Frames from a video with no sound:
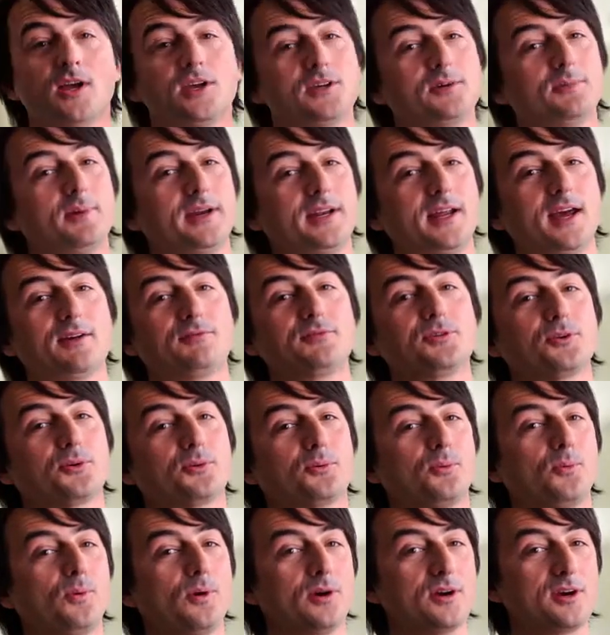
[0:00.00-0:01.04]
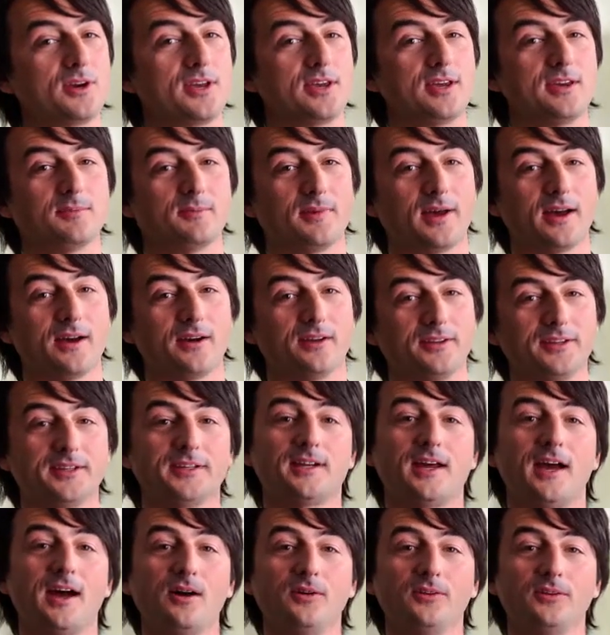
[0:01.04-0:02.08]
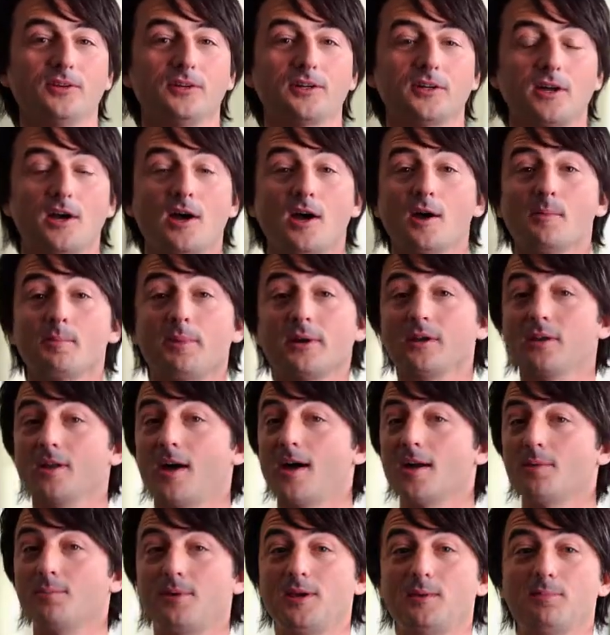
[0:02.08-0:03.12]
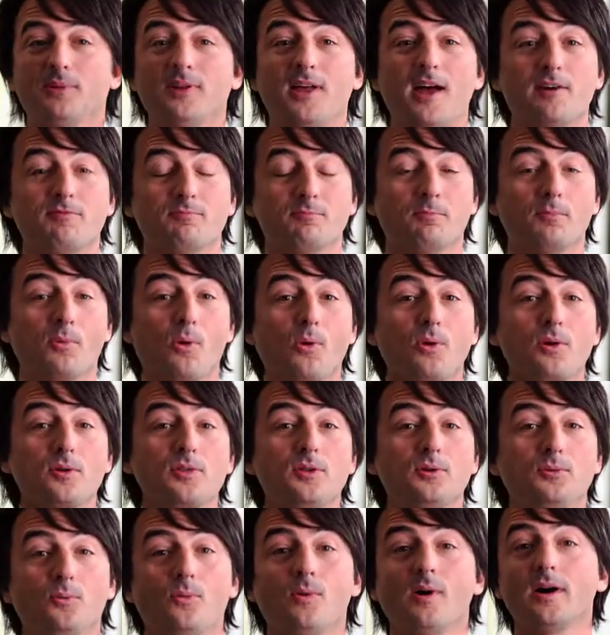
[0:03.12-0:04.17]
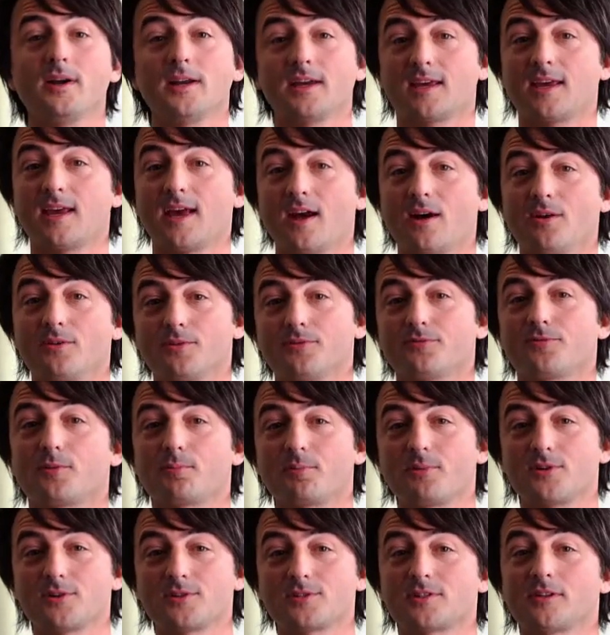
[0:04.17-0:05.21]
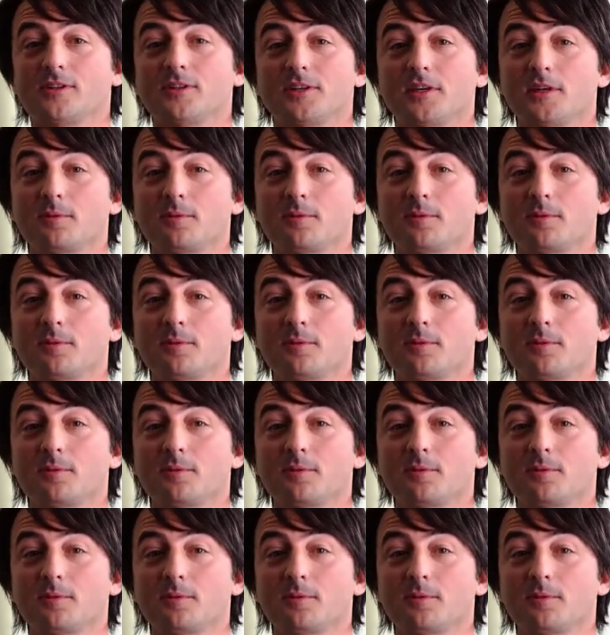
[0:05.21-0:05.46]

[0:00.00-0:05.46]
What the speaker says: You might have your work email in Outlook, but a lot of people have more than one account for personal